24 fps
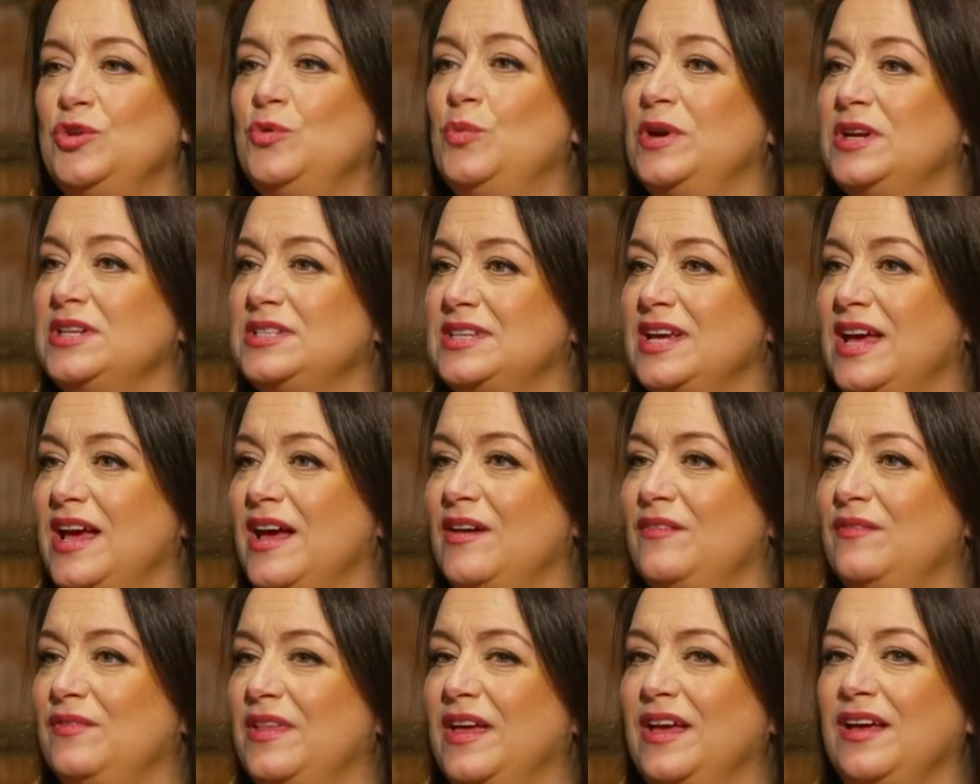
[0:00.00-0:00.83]
you wanted to
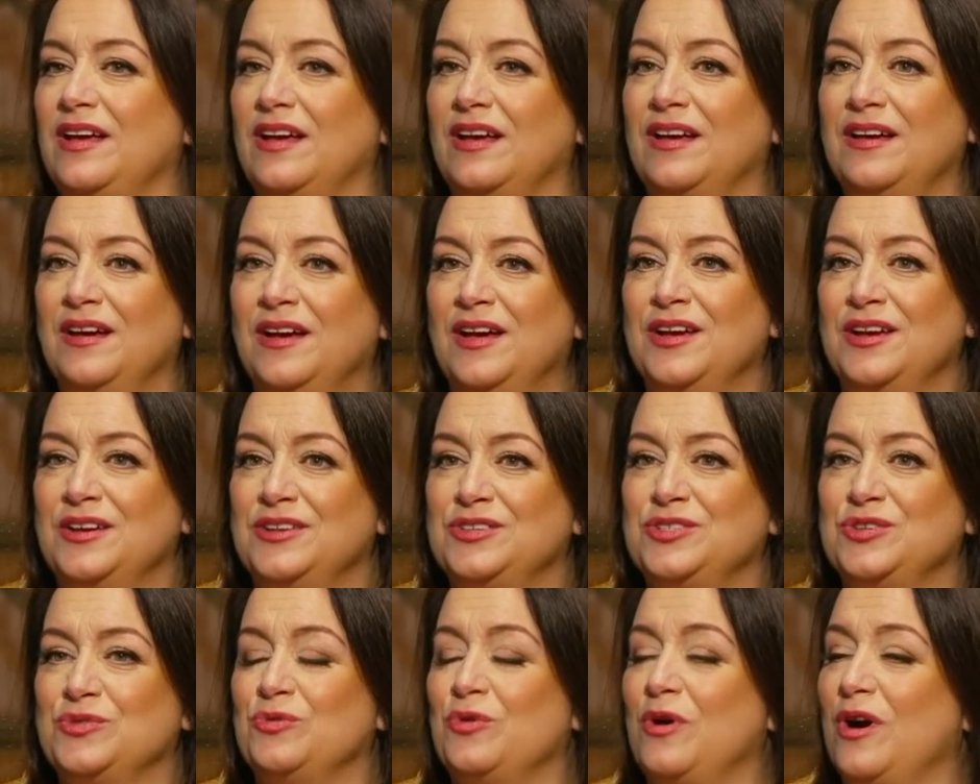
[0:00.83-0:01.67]
have like a
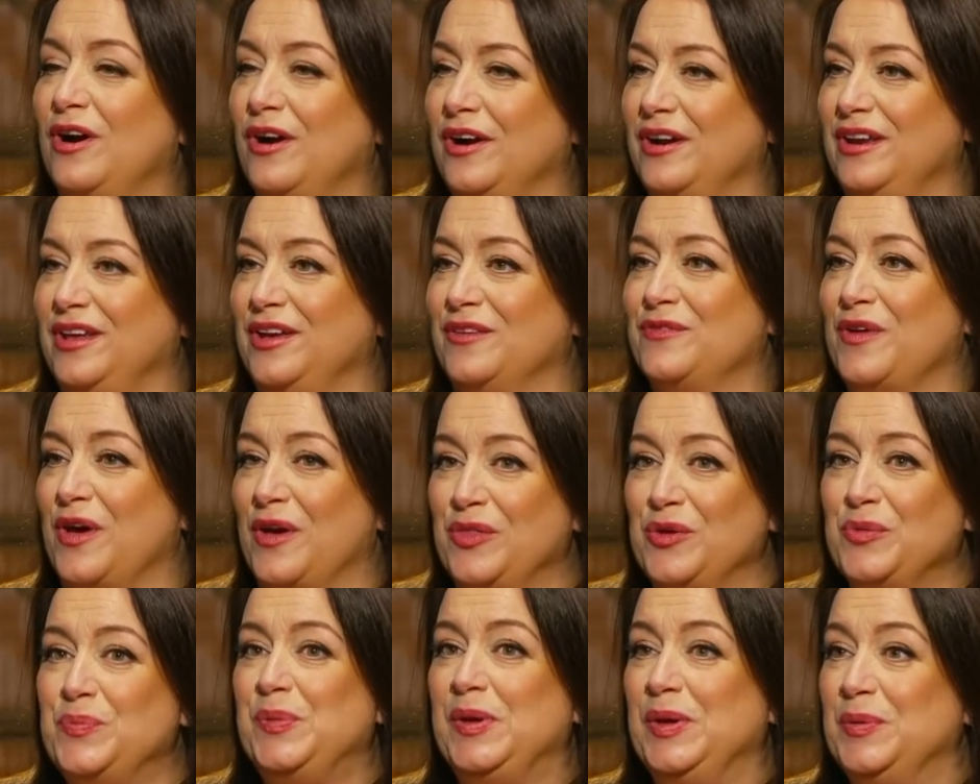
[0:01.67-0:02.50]
sorority of
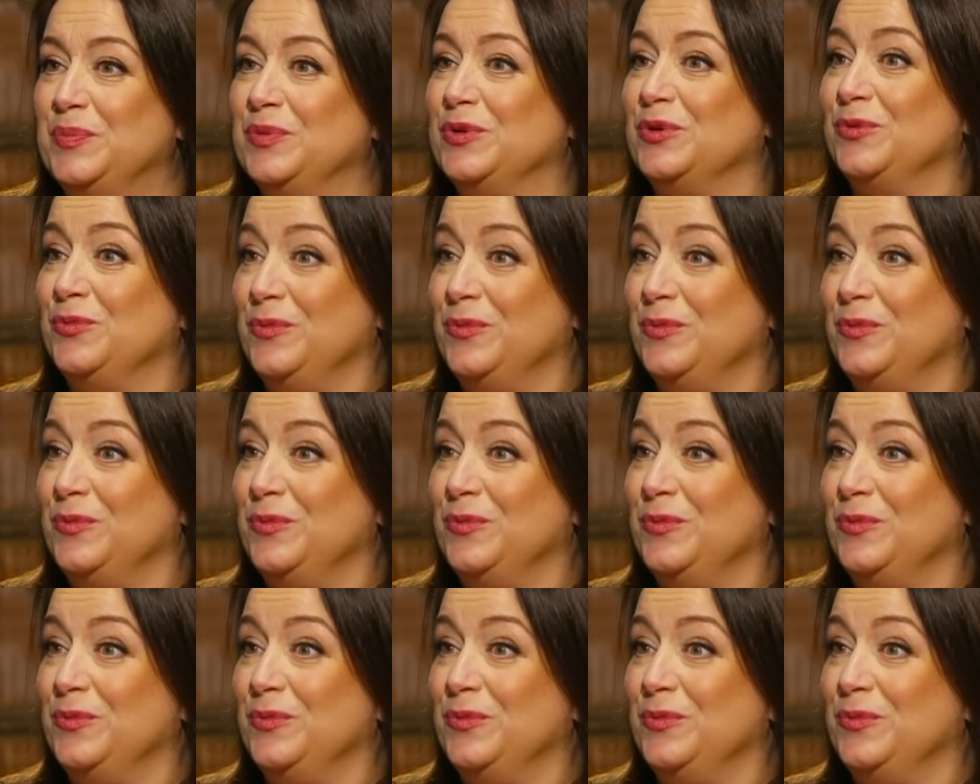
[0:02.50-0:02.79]
other people